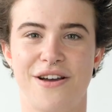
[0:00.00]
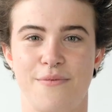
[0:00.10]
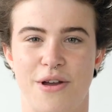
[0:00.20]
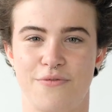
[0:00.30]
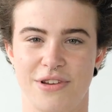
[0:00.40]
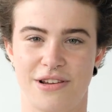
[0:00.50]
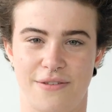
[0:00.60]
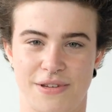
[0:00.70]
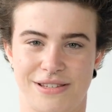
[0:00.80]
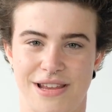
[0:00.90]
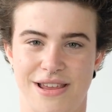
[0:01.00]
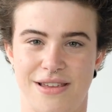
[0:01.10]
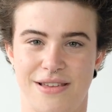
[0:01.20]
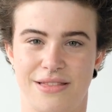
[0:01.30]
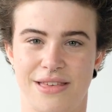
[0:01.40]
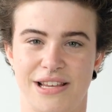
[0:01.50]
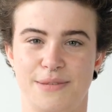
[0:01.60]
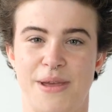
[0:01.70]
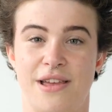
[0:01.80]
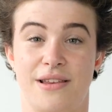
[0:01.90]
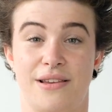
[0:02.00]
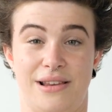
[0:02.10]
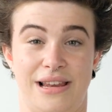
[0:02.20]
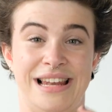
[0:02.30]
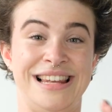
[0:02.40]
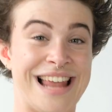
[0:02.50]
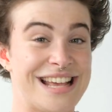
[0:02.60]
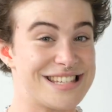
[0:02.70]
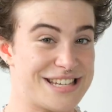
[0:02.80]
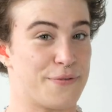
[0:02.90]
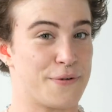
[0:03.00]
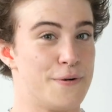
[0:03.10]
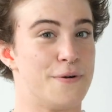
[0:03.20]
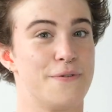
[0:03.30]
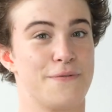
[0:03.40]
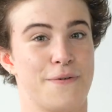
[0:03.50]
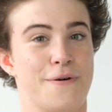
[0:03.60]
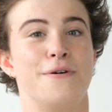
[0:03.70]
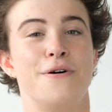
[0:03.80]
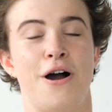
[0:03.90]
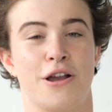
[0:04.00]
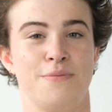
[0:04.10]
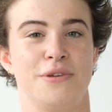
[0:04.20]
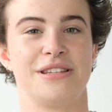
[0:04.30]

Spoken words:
years' time, I'd really love to see things being less difficult for our